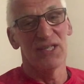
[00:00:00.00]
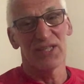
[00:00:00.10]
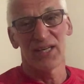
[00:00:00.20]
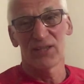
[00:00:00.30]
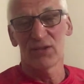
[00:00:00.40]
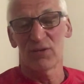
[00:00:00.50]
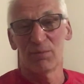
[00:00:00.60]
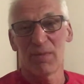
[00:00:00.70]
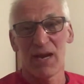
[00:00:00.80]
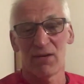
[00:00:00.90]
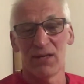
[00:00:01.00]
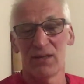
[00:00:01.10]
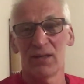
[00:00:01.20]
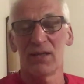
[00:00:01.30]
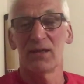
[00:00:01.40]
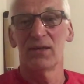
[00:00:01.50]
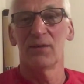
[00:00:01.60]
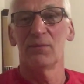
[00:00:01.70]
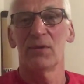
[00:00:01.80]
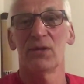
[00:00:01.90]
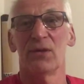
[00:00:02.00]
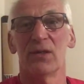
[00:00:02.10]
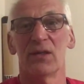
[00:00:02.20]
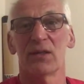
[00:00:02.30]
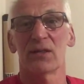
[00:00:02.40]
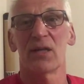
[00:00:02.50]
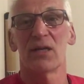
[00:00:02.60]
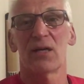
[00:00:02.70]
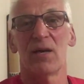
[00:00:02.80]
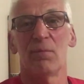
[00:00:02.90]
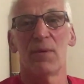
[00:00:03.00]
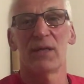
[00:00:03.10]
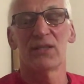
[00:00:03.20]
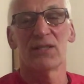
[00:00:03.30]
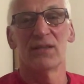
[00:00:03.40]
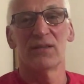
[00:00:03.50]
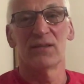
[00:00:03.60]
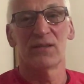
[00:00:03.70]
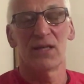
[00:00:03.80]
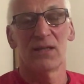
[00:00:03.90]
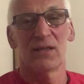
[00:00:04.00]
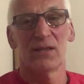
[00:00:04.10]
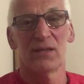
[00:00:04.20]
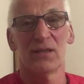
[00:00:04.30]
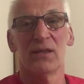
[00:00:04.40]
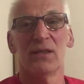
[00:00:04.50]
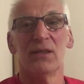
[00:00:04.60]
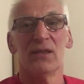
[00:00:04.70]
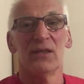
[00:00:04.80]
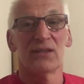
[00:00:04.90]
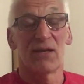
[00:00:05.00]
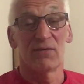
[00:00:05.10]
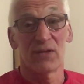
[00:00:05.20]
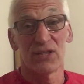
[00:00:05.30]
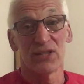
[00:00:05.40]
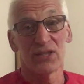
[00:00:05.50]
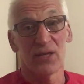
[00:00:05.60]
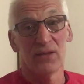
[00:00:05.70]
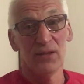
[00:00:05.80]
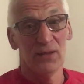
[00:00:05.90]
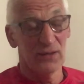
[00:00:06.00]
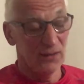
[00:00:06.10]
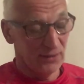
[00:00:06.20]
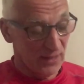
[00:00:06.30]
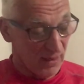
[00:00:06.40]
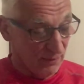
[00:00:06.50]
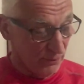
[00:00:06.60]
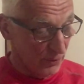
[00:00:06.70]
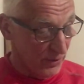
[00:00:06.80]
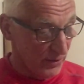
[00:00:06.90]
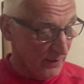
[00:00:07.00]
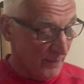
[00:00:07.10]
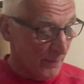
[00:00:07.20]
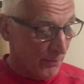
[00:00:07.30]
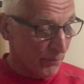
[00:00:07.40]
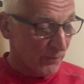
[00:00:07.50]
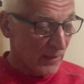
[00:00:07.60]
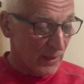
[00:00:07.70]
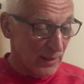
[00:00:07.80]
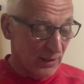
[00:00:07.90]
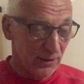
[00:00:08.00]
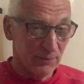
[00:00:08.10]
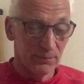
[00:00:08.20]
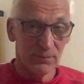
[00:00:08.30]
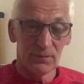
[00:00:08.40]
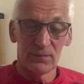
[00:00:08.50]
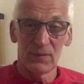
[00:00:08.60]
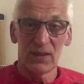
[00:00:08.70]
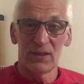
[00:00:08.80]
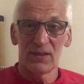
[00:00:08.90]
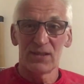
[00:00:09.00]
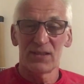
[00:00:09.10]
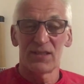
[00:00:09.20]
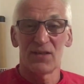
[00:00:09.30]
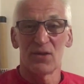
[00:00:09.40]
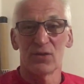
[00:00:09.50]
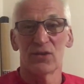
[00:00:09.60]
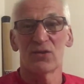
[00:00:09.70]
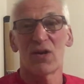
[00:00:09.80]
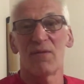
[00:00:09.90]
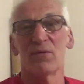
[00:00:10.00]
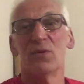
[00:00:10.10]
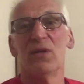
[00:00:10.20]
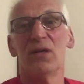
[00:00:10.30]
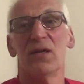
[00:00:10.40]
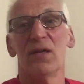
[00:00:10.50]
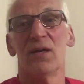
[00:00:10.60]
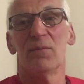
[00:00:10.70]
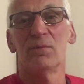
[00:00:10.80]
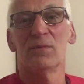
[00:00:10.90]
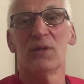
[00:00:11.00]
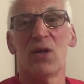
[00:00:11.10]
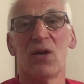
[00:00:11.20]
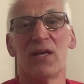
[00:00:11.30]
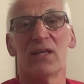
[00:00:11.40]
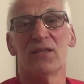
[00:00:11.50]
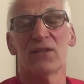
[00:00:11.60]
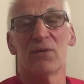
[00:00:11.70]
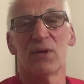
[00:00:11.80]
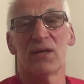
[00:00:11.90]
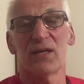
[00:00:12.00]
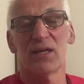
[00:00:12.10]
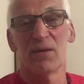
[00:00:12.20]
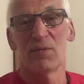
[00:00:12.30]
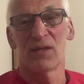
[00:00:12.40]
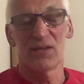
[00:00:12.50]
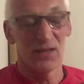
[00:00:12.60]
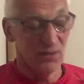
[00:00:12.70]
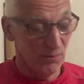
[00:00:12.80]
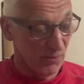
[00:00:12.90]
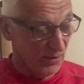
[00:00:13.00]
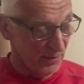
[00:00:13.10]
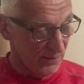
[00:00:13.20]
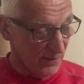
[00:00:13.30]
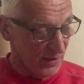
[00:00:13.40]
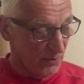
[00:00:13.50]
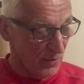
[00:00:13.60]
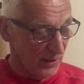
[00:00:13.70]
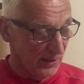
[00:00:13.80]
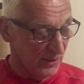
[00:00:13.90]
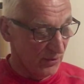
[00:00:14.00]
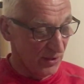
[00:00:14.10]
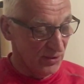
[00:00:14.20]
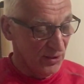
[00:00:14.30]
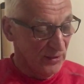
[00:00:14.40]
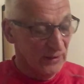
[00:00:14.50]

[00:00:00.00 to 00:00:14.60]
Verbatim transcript: seconds from Marin, um, who are a club based in uh, San Francisco in California. Um, they tend not to travel um, lightly, so when they come, they tend to bring fairly weighty crews.